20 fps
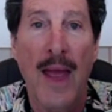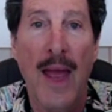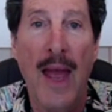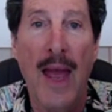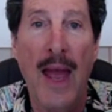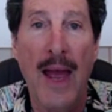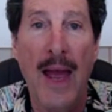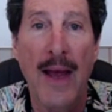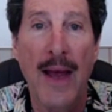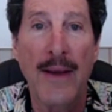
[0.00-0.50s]

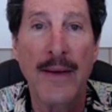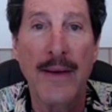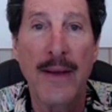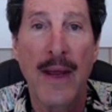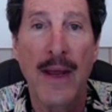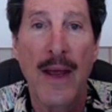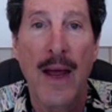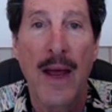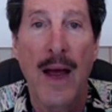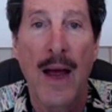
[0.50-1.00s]

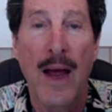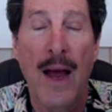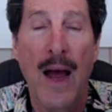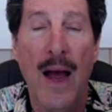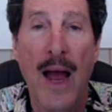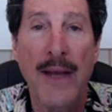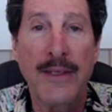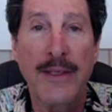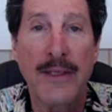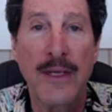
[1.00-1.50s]
And
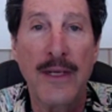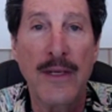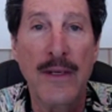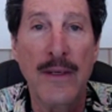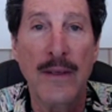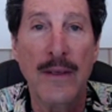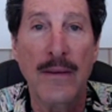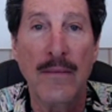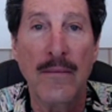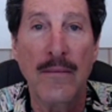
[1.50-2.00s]
I
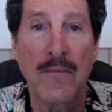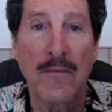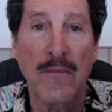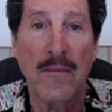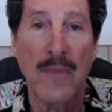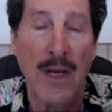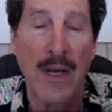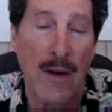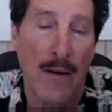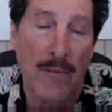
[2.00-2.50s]
didn't,
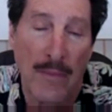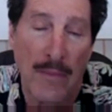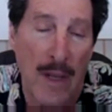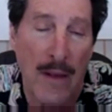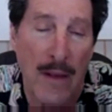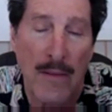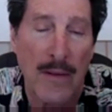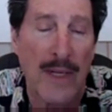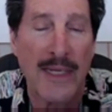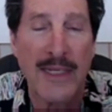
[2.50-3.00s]
you know,
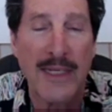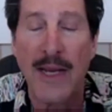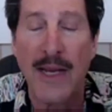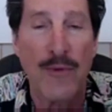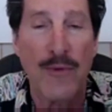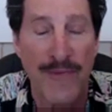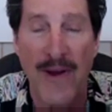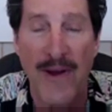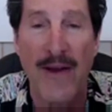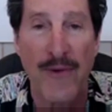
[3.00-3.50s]
let's say it
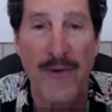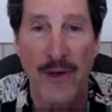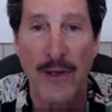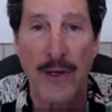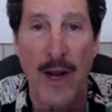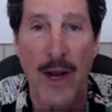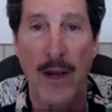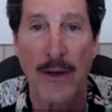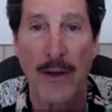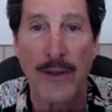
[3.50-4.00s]
was
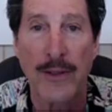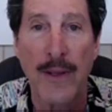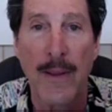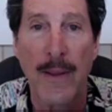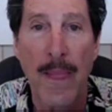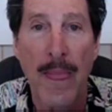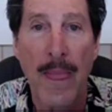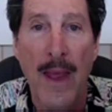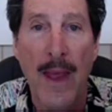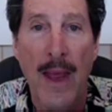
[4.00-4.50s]
$500.
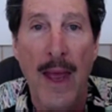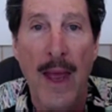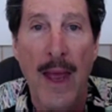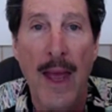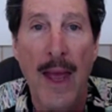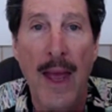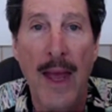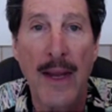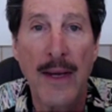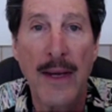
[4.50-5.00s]

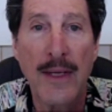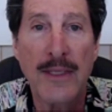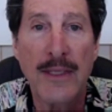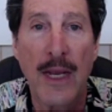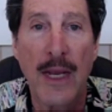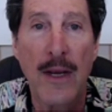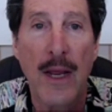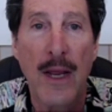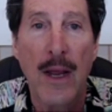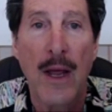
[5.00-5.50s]
And he
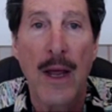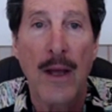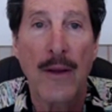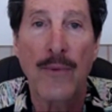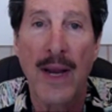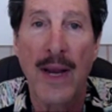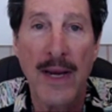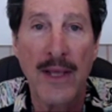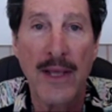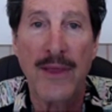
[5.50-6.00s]
said,
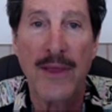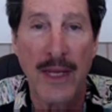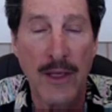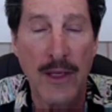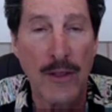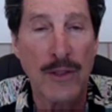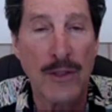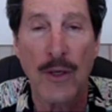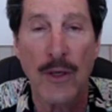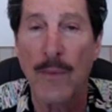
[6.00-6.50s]
Rennie, thank
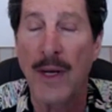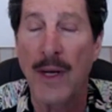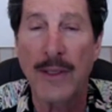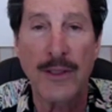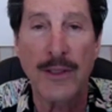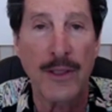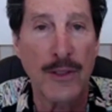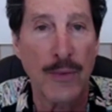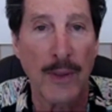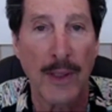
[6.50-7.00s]
you so
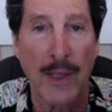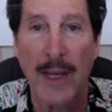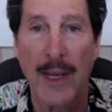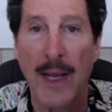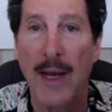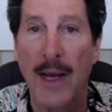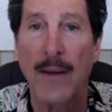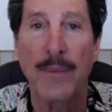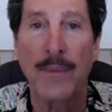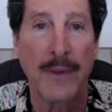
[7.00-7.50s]
much. This really
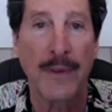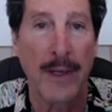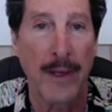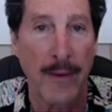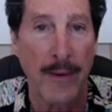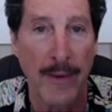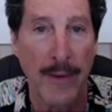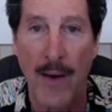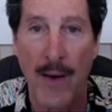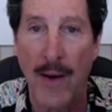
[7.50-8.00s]
helped. You
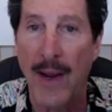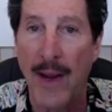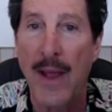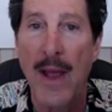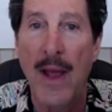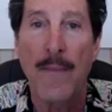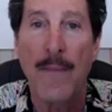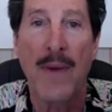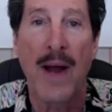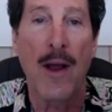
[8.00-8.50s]
know, now I,
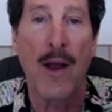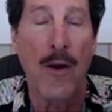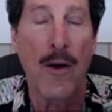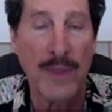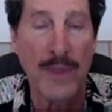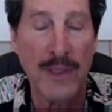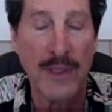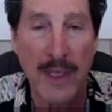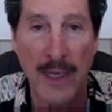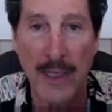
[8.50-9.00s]
my home
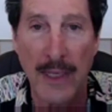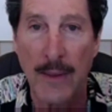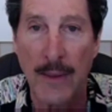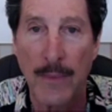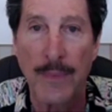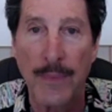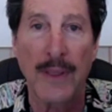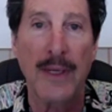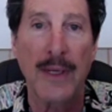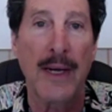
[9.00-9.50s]
is getting
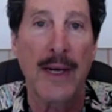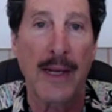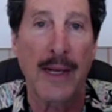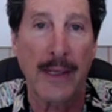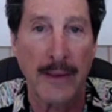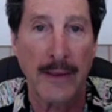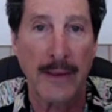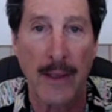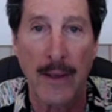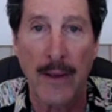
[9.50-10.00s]
completed. I
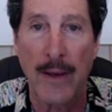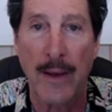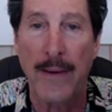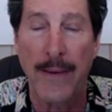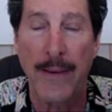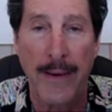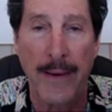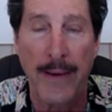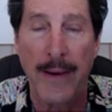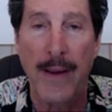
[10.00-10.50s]
got a loan.
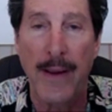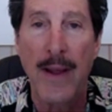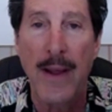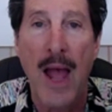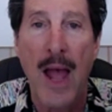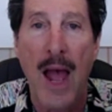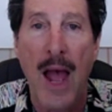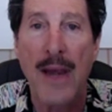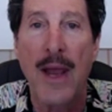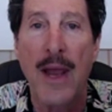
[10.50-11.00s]
Blah, blah,
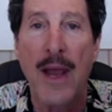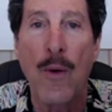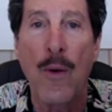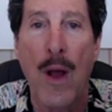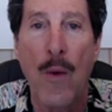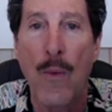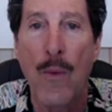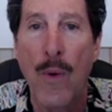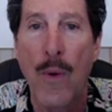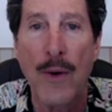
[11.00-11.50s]
blah.
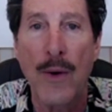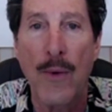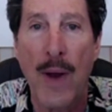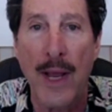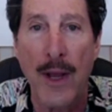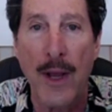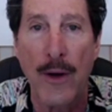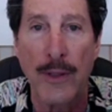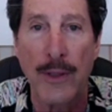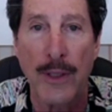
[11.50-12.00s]
What do
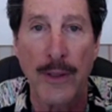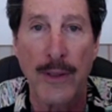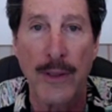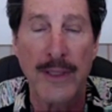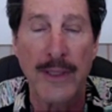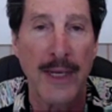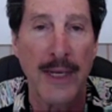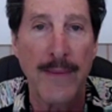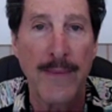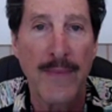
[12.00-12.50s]
I owe you? And I
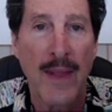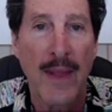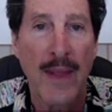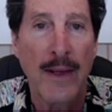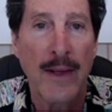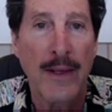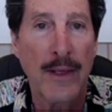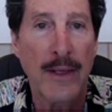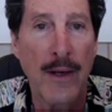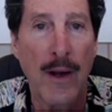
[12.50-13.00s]
said,
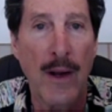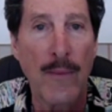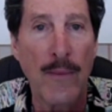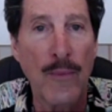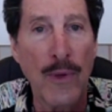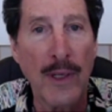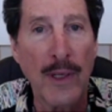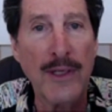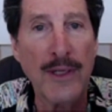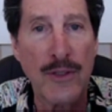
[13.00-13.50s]
you know, I'm
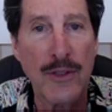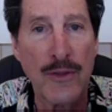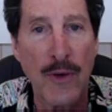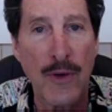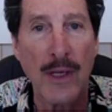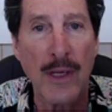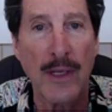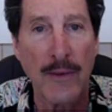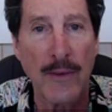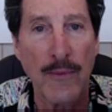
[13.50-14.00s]
really
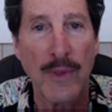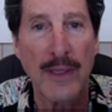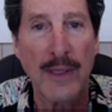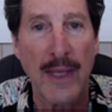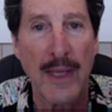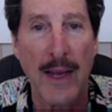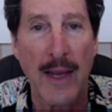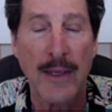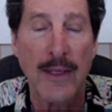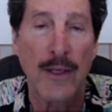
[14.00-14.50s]
struggling with
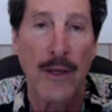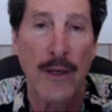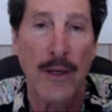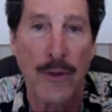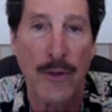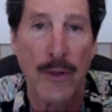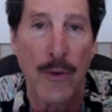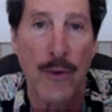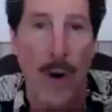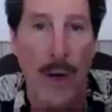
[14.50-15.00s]
that. You know,
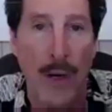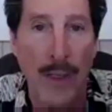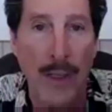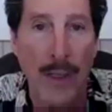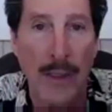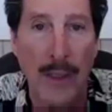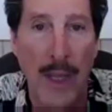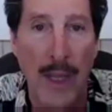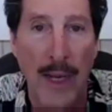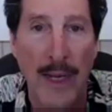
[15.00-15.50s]
you are a
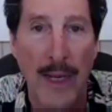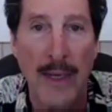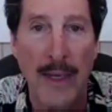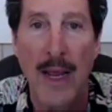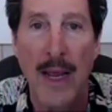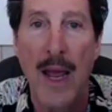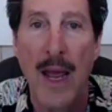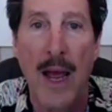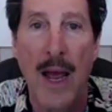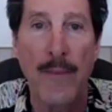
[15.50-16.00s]
client.
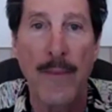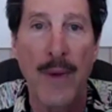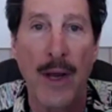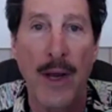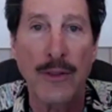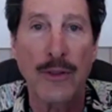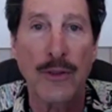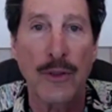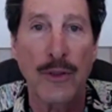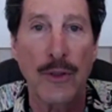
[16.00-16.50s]
I'm
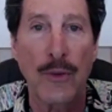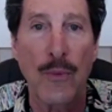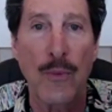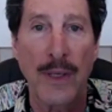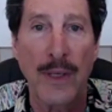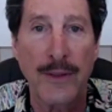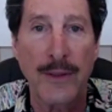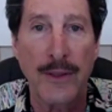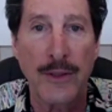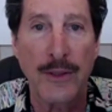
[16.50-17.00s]
not sure
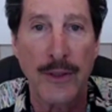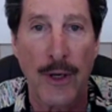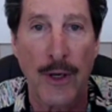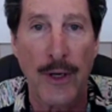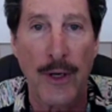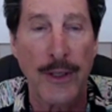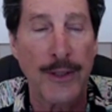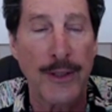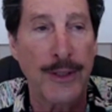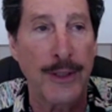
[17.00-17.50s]
what to
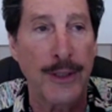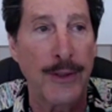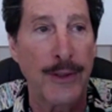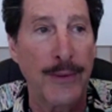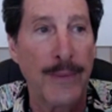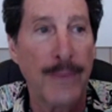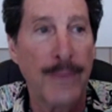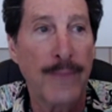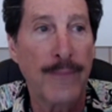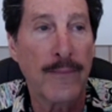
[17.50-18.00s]
charge
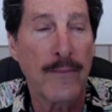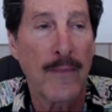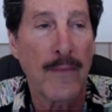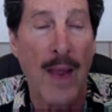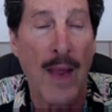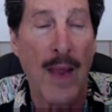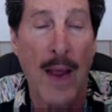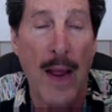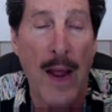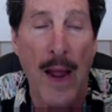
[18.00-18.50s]
you.
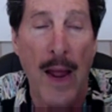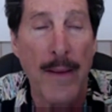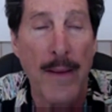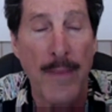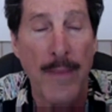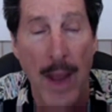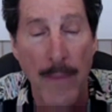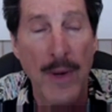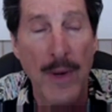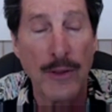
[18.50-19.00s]
I'm,
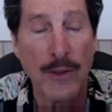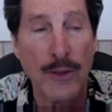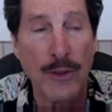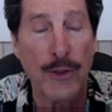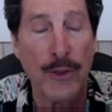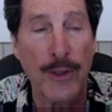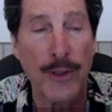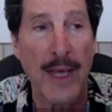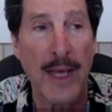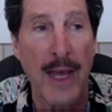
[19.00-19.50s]
I'm not
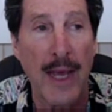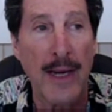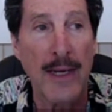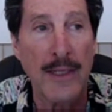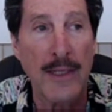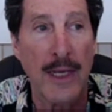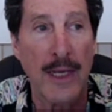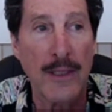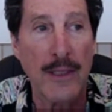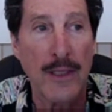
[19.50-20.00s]
sure yet. And he
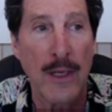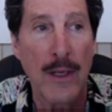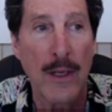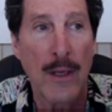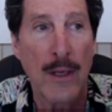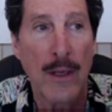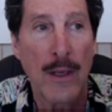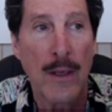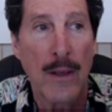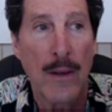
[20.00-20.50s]
says,
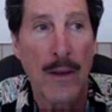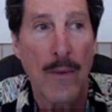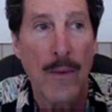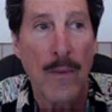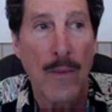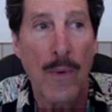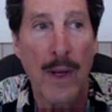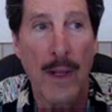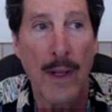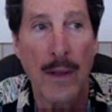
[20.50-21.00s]

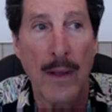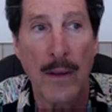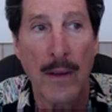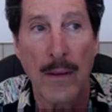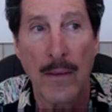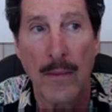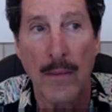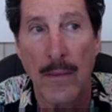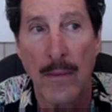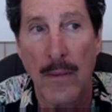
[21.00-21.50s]

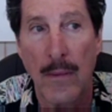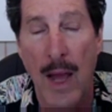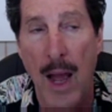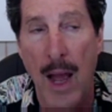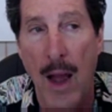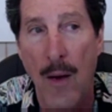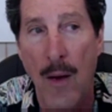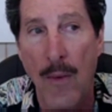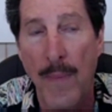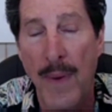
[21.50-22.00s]
well,
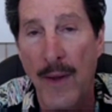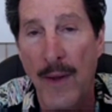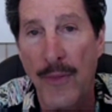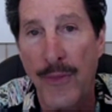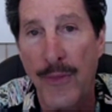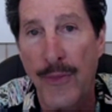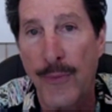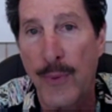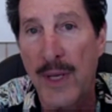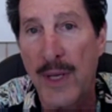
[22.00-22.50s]
how about
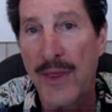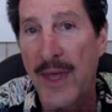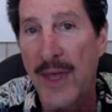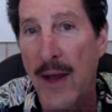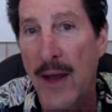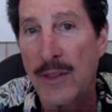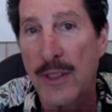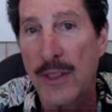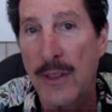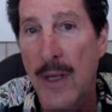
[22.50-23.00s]

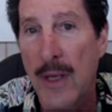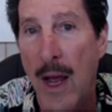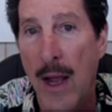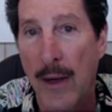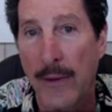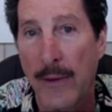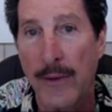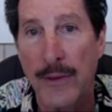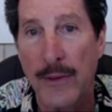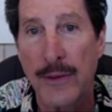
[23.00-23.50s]

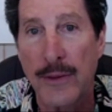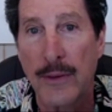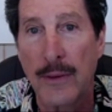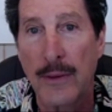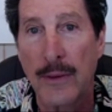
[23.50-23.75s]
$3,000?